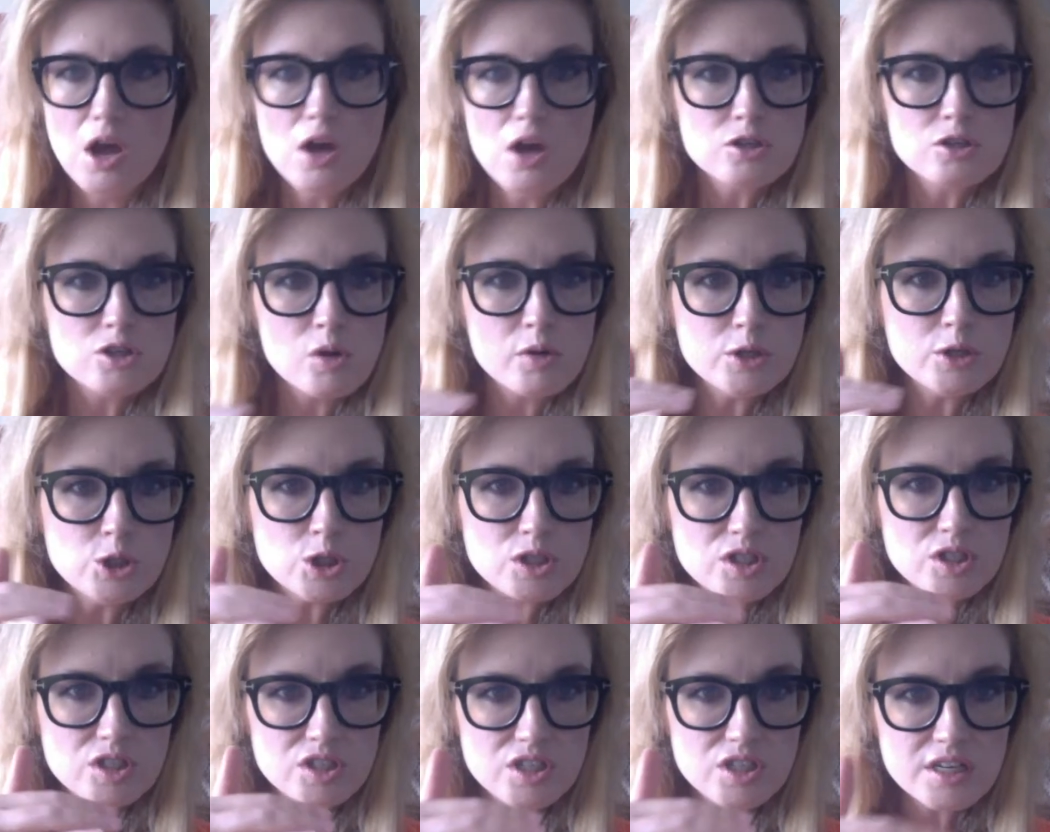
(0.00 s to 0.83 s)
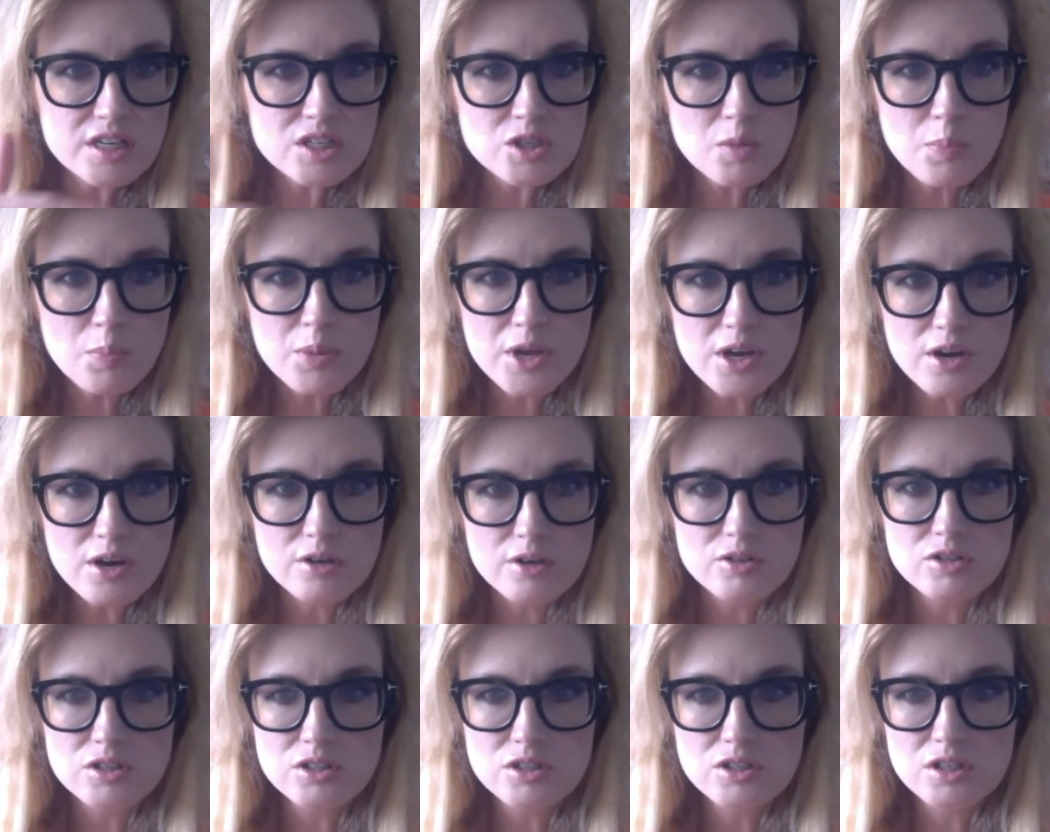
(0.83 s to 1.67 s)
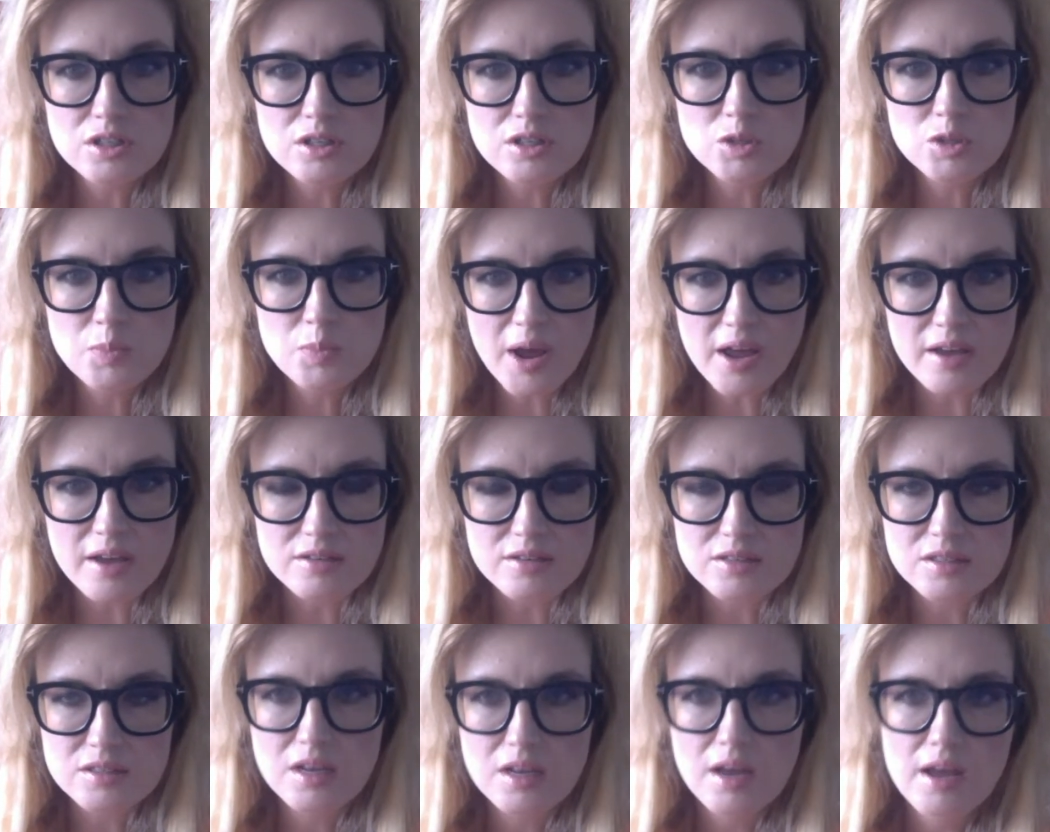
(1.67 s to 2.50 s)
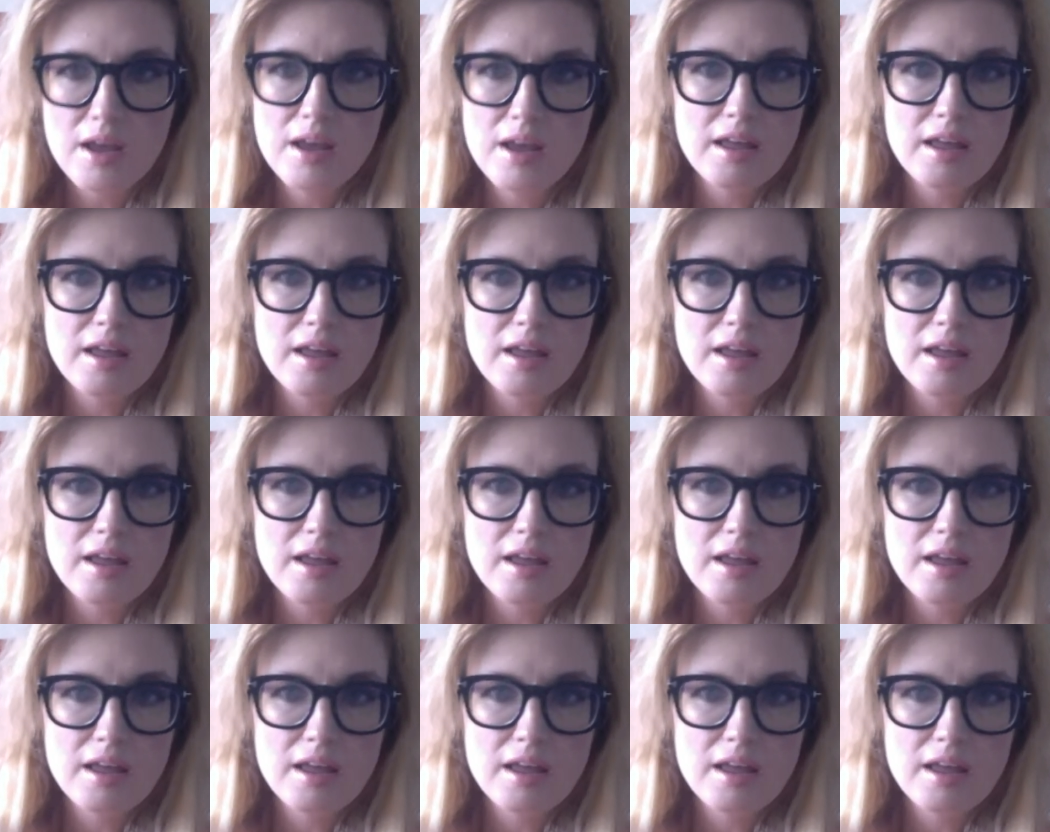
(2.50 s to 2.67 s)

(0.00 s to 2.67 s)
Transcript: So it just disappears into the space.